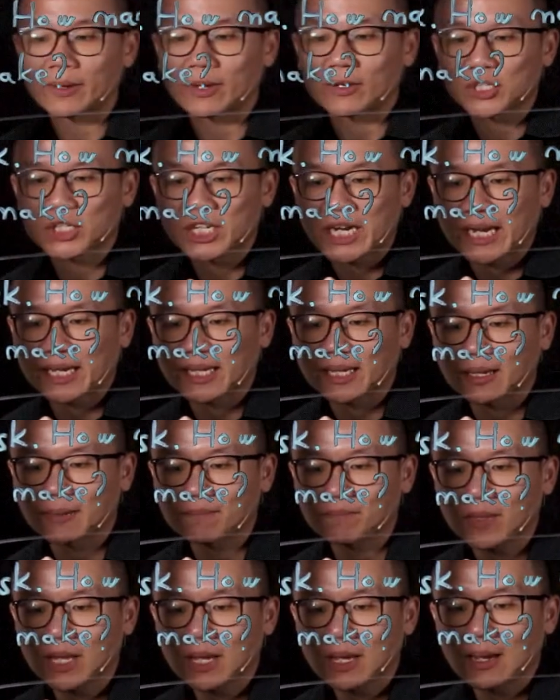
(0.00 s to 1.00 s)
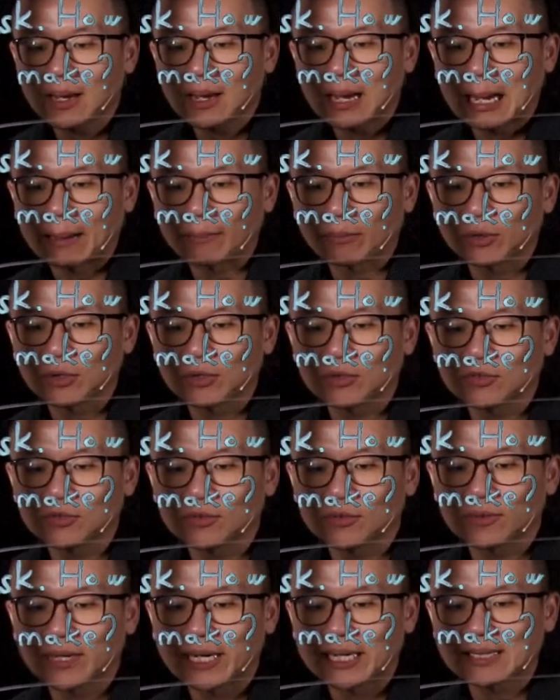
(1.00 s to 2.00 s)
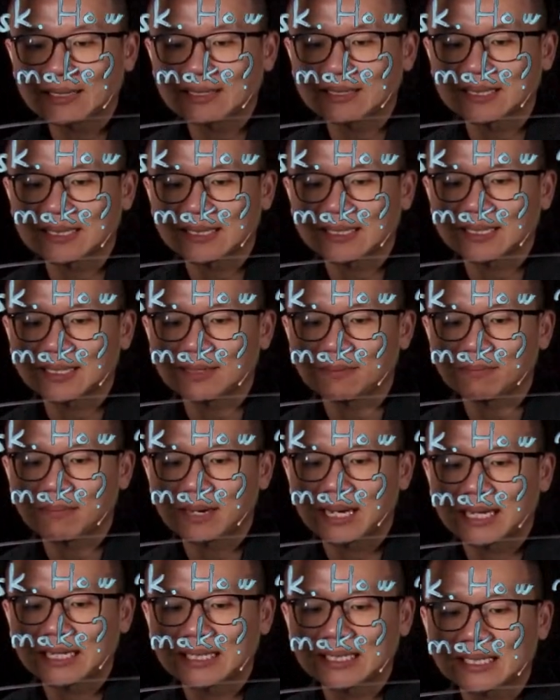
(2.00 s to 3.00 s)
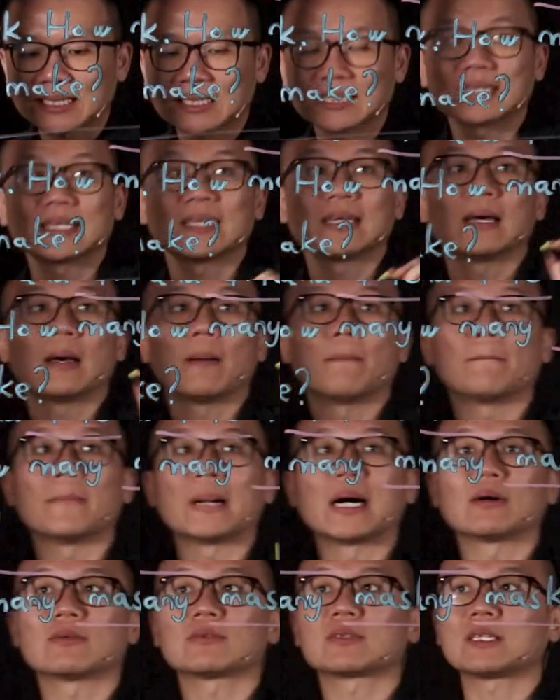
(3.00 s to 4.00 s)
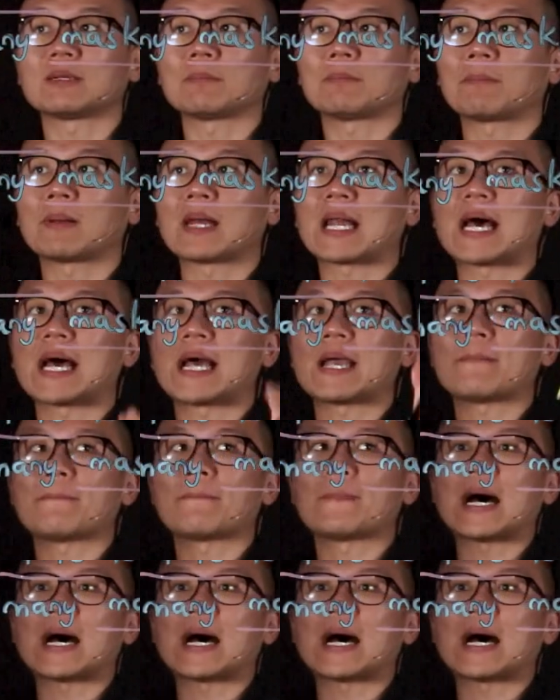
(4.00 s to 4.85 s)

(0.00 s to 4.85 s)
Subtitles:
bit of checking. I'm going to write 13 masks multiplied